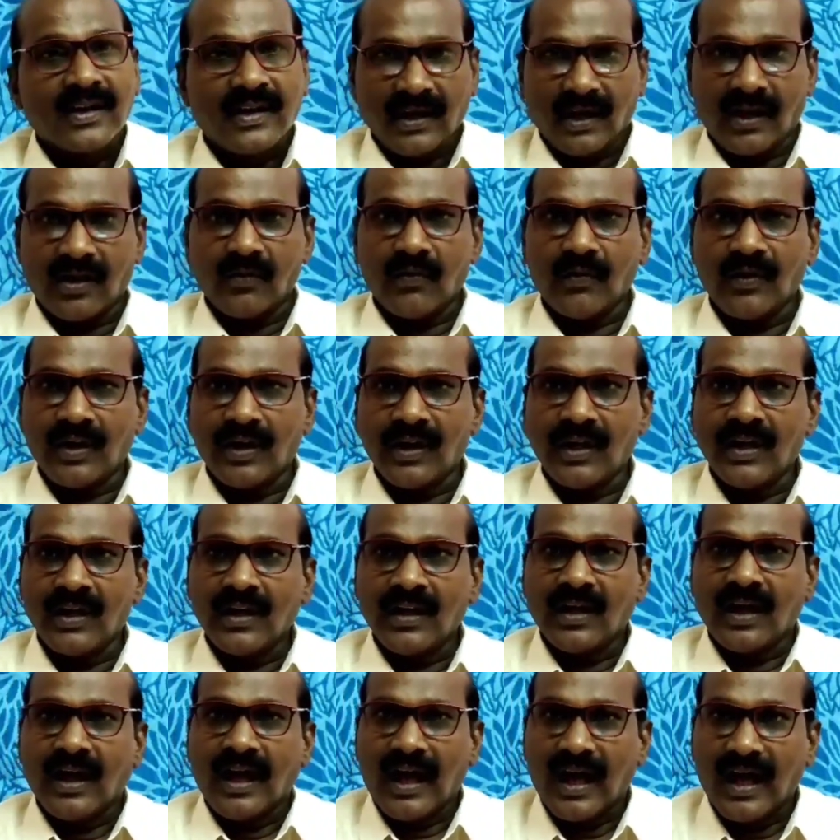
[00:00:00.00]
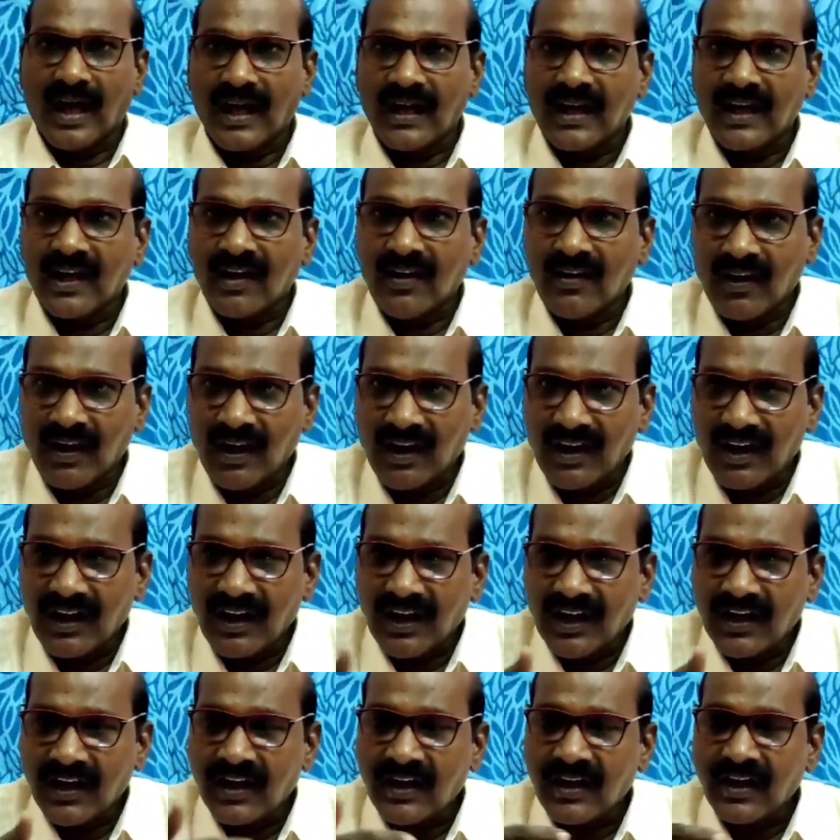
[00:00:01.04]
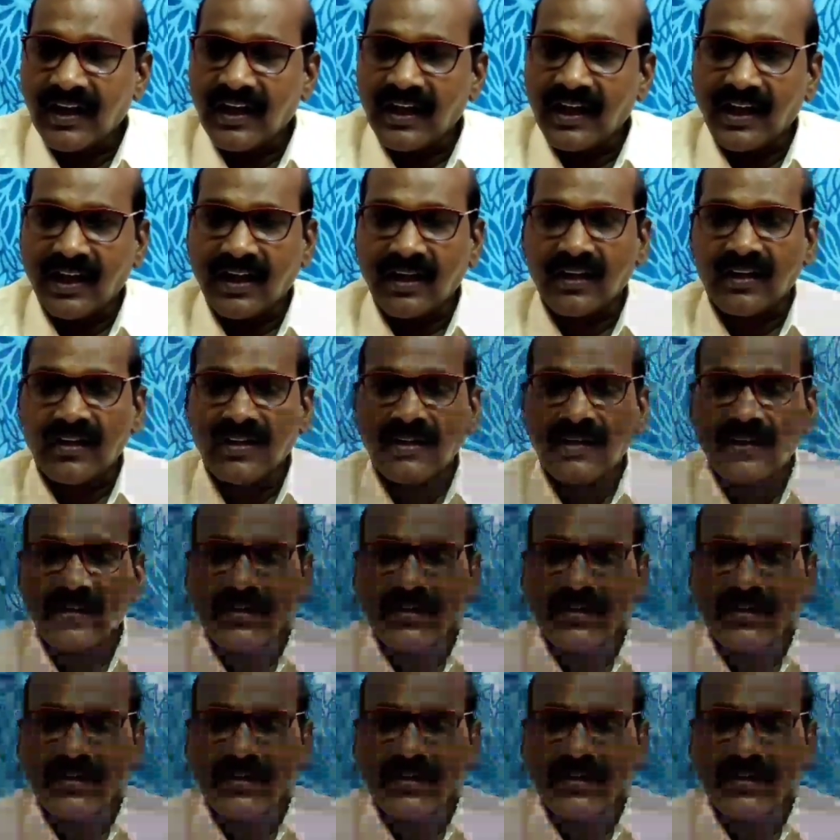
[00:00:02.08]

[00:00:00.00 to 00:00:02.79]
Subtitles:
can we hug our near and dear?